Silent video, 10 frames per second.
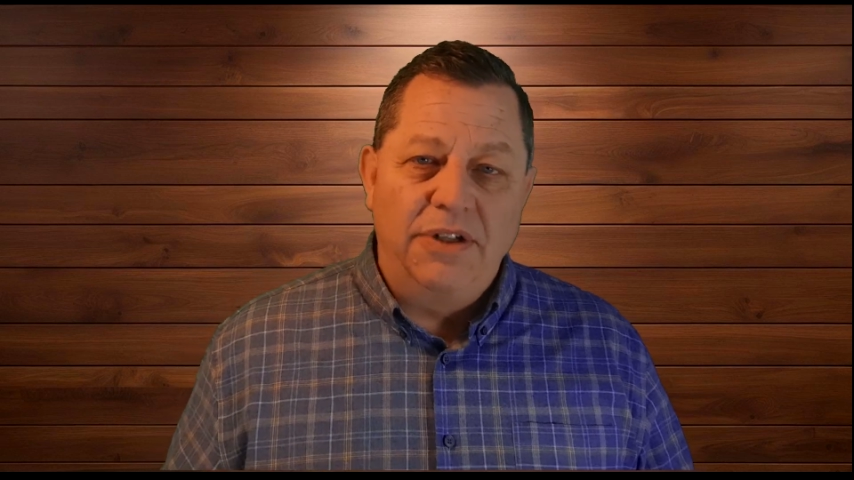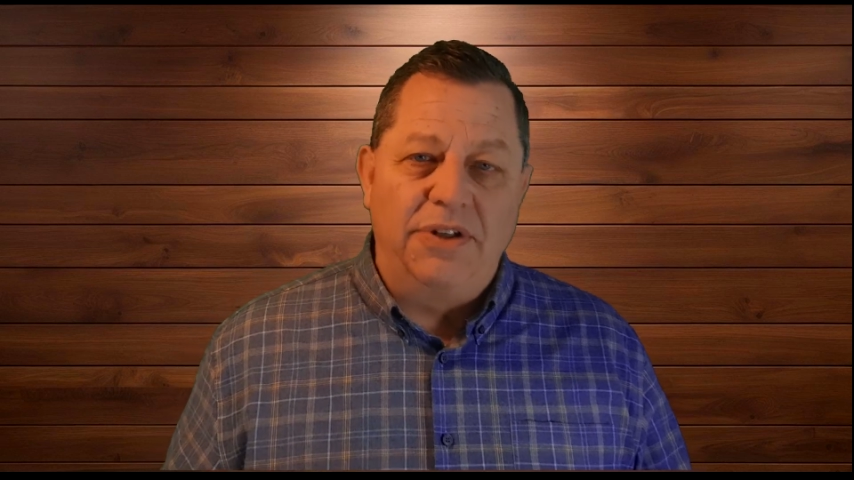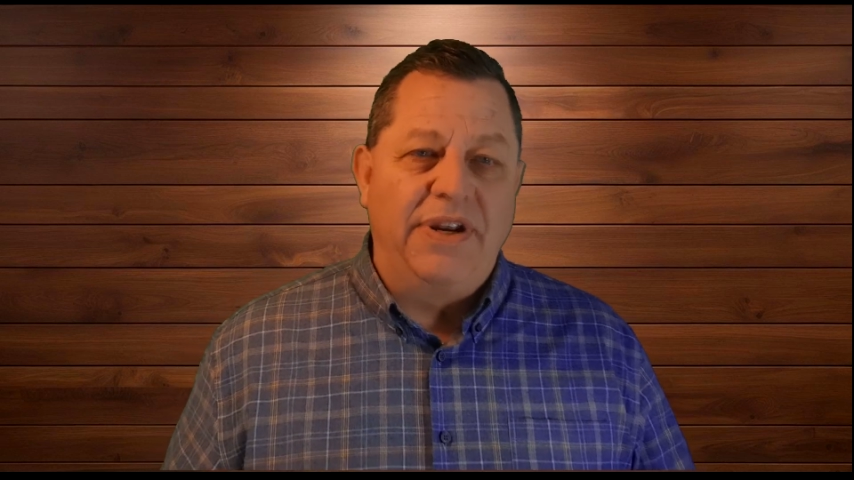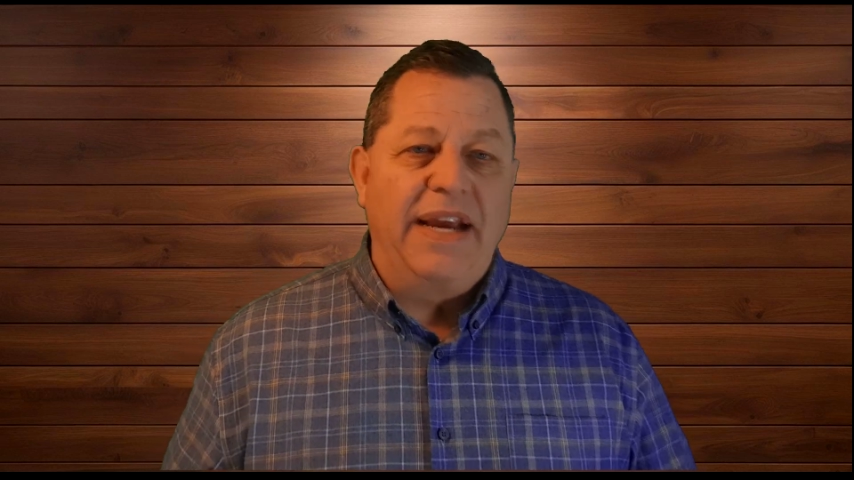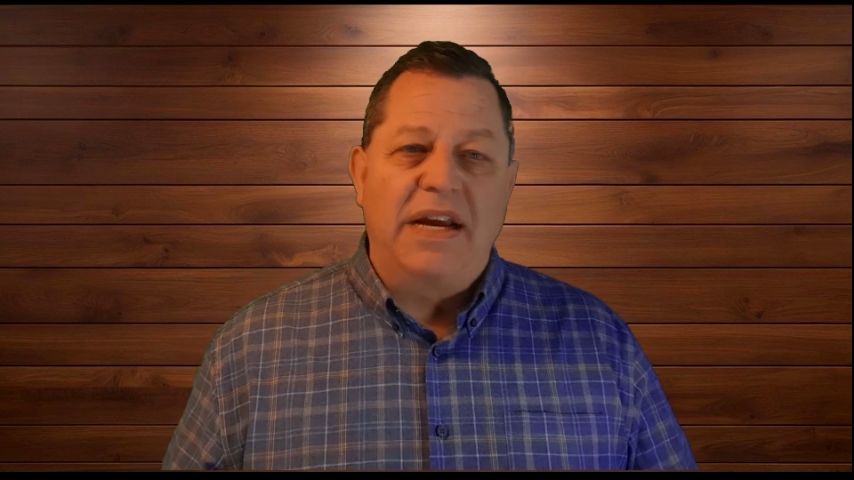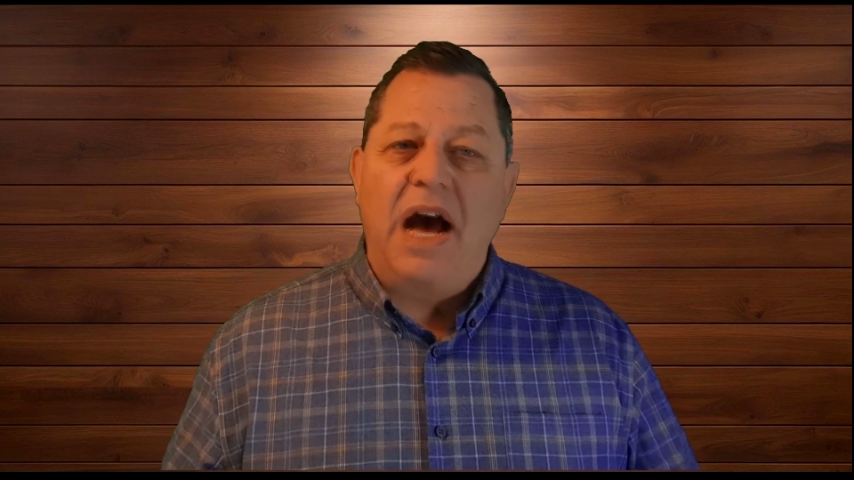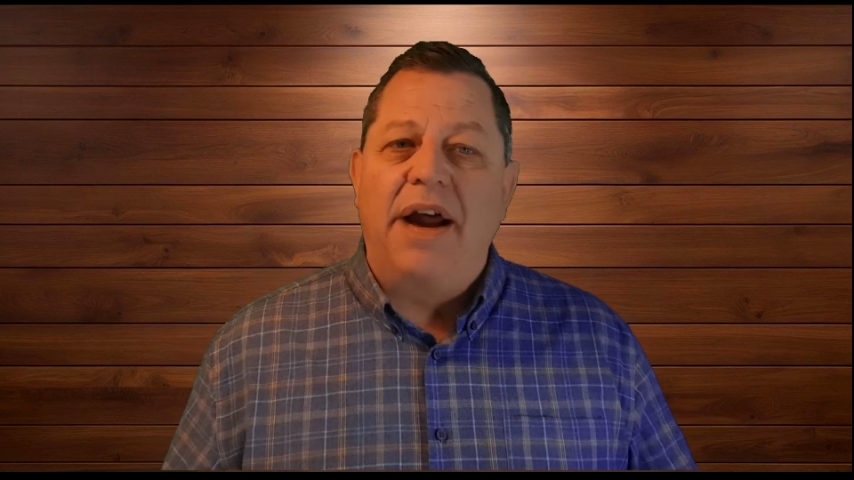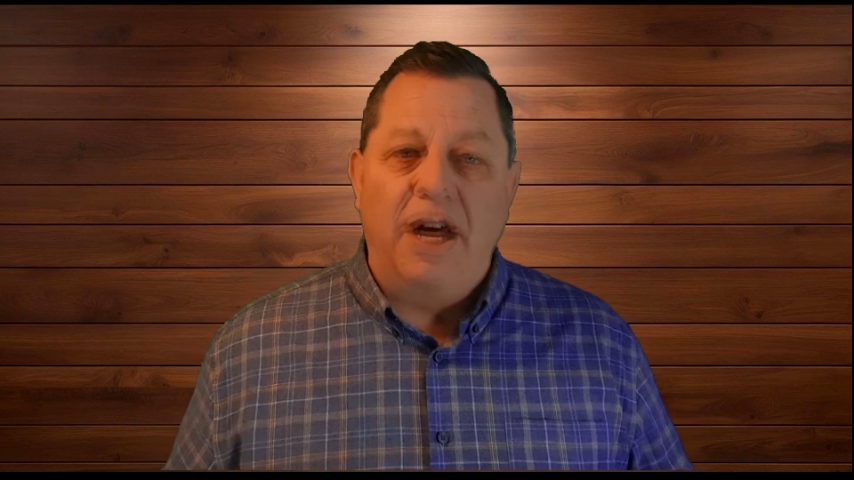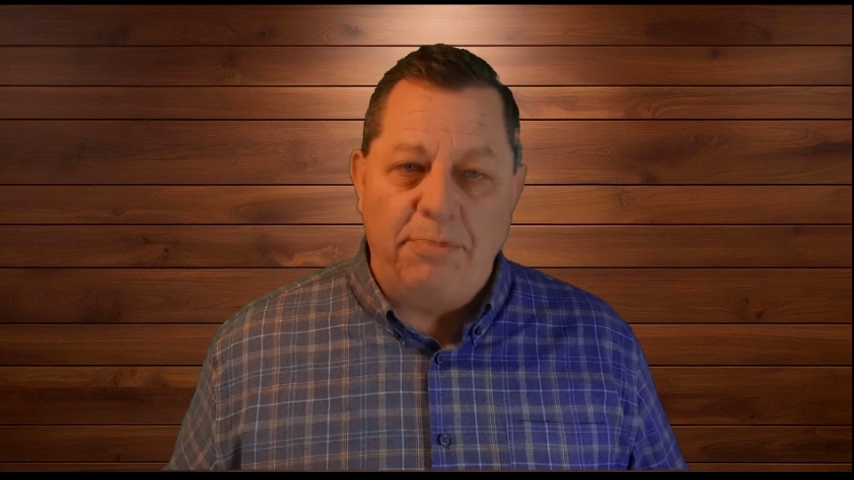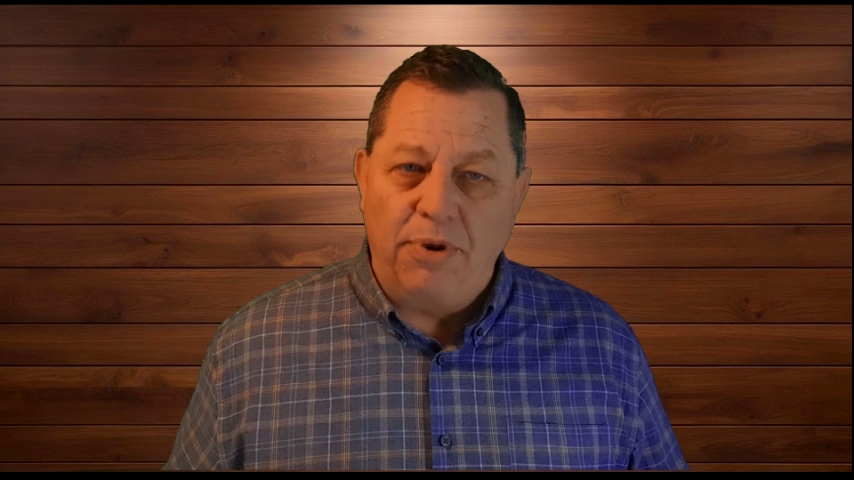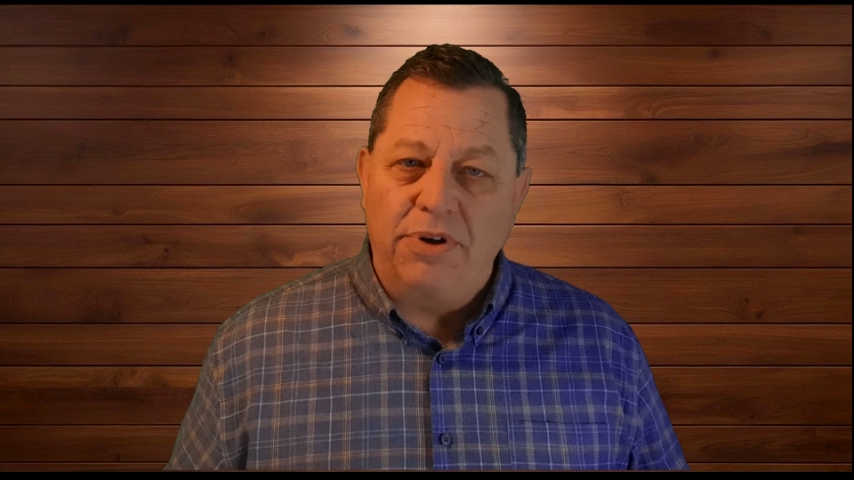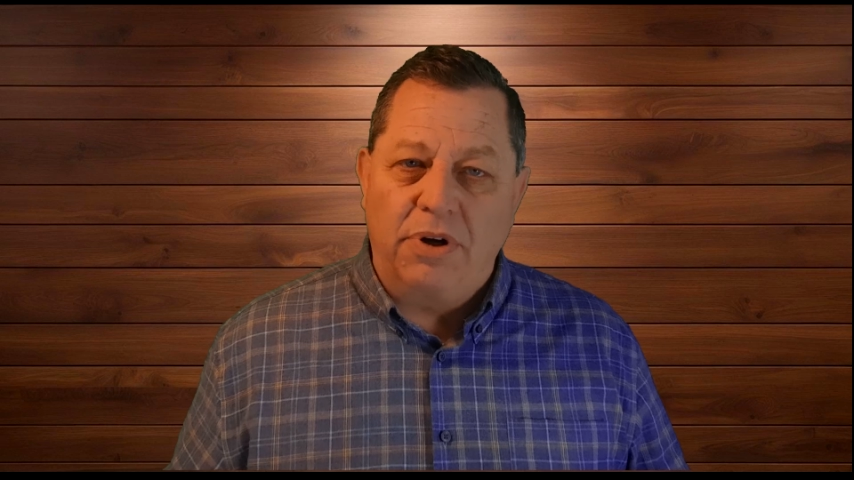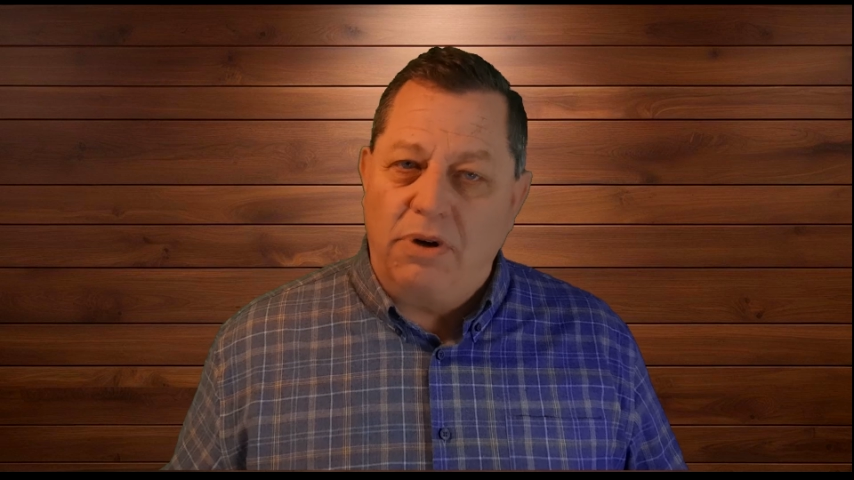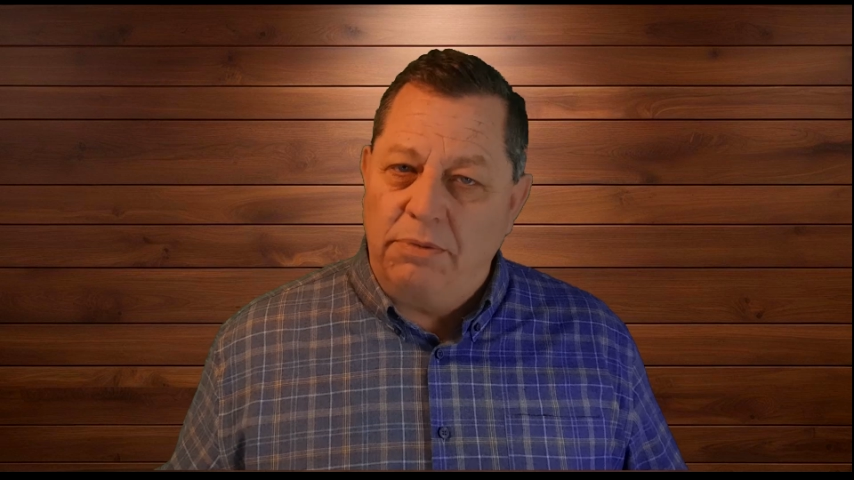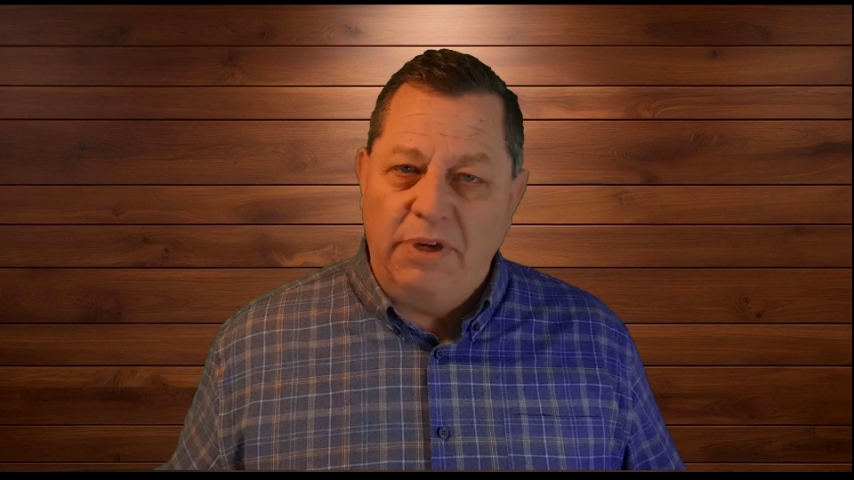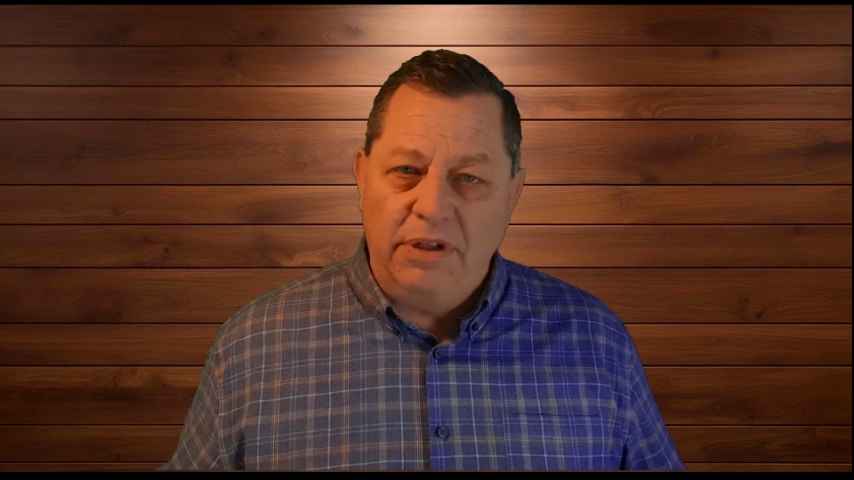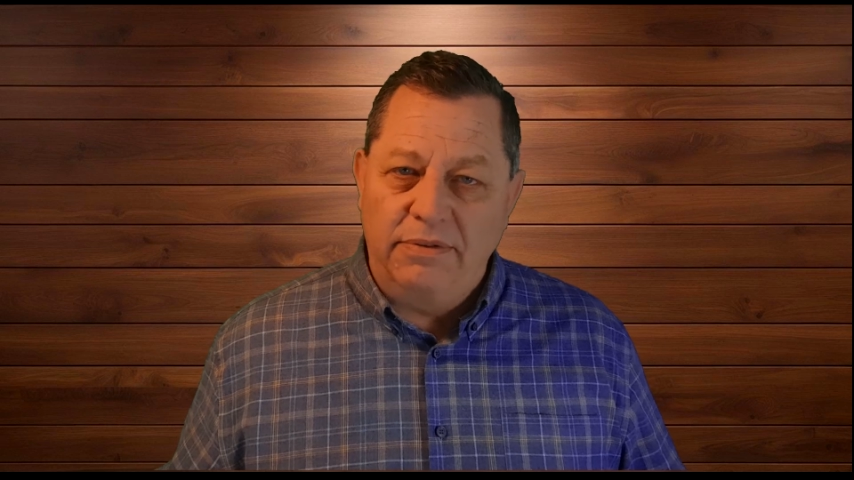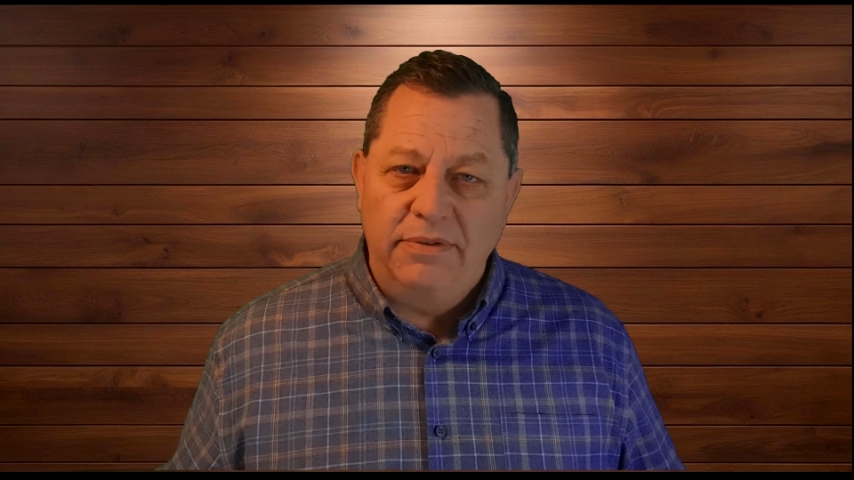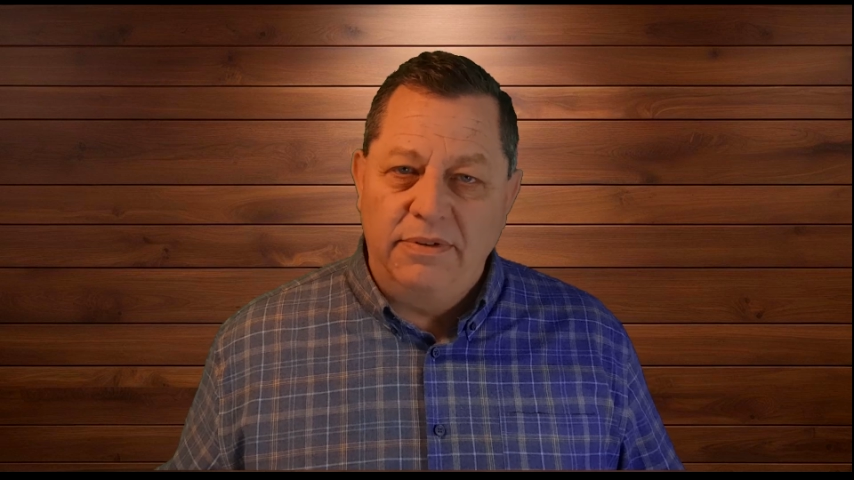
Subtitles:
to get caught up on your home loan.